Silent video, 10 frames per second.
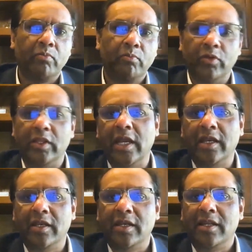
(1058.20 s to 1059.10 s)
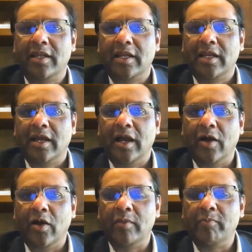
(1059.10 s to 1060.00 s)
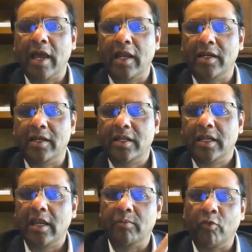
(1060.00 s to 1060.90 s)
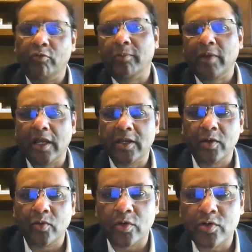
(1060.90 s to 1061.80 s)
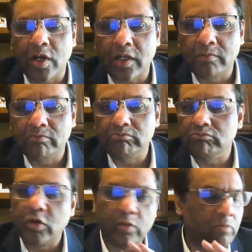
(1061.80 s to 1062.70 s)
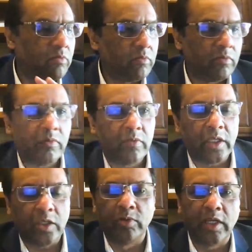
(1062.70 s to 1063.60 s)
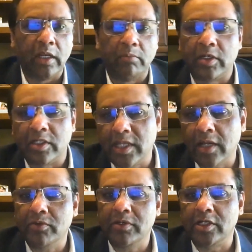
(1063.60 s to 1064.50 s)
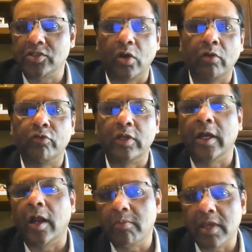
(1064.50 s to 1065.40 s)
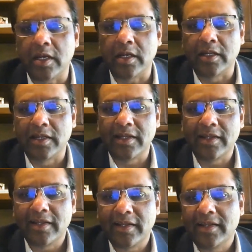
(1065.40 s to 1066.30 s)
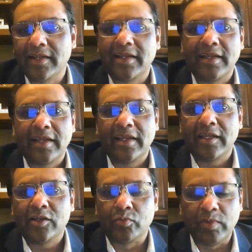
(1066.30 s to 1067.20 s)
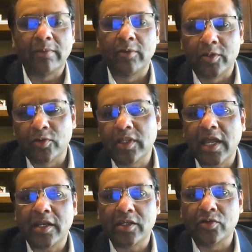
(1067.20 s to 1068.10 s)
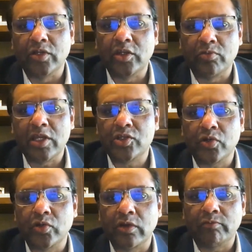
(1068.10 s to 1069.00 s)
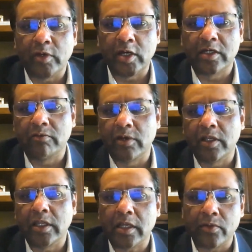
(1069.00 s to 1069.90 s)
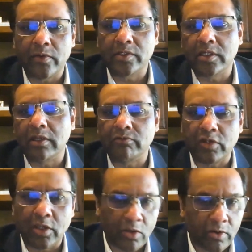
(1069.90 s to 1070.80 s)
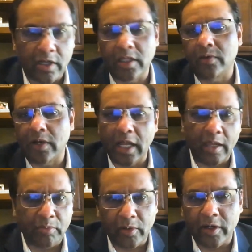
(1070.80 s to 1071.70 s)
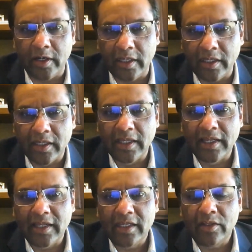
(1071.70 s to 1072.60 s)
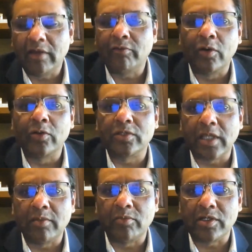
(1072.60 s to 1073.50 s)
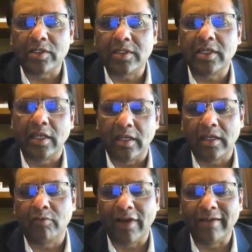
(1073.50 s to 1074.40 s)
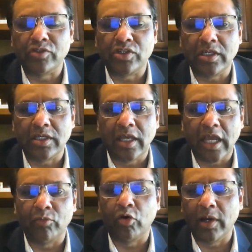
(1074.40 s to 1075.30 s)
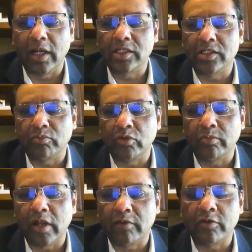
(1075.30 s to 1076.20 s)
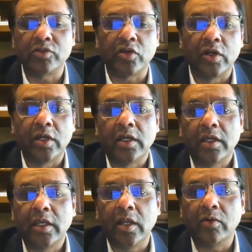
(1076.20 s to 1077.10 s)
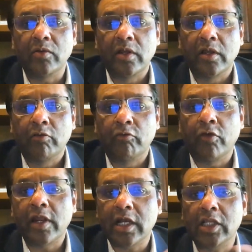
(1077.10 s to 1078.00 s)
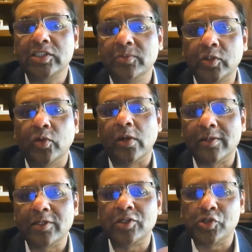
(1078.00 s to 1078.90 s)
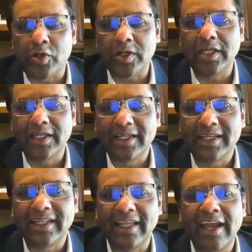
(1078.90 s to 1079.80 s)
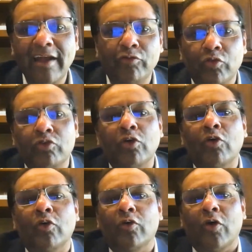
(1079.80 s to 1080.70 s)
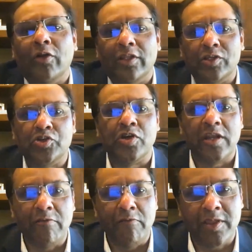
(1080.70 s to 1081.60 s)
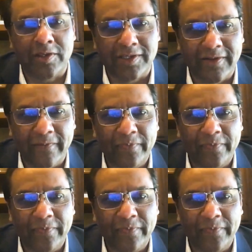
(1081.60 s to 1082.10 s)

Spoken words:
put that on a pallet, and move the pallet into a truck. The human element is out. It's all fully automated. To be able to do that, you need to make sure you have predictability, accuracy, you have security, reliability. You have all those elements in 5G and mobile edge compute platform. So, for a customer to learn this journey, they have to go on this journey with us,